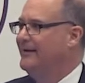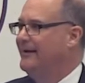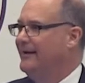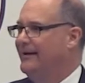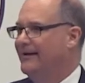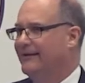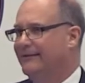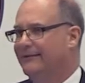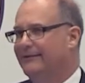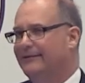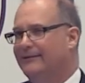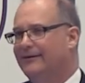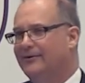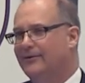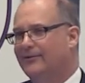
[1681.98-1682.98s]
And,
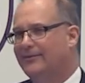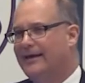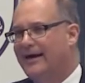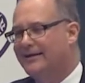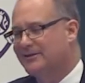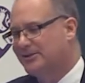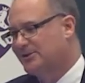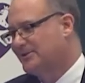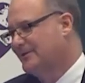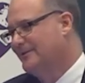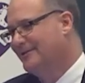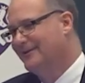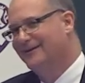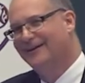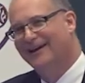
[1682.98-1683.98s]
you know, that's
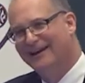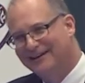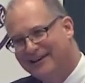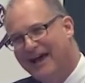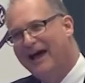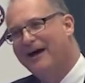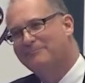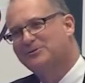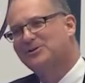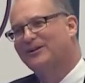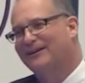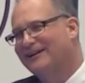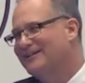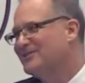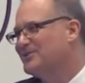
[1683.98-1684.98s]

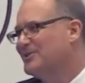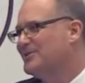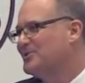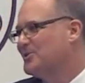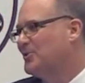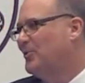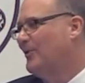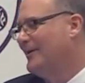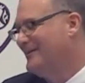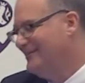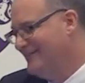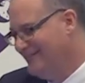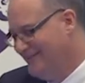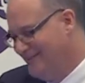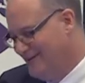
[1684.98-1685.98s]
encapsulates this
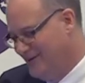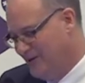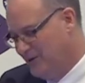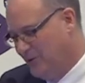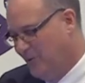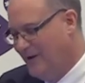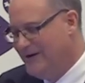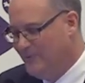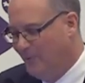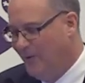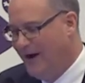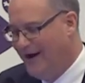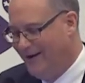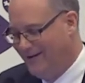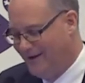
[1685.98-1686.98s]
quite, quite
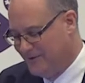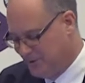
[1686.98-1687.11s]
well.